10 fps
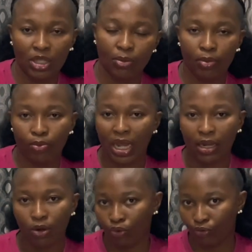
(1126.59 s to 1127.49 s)
with people
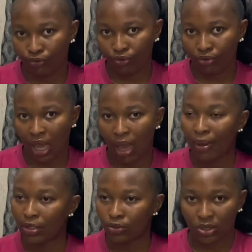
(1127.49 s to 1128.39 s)
I love
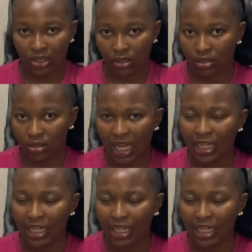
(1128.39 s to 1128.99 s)
about those things.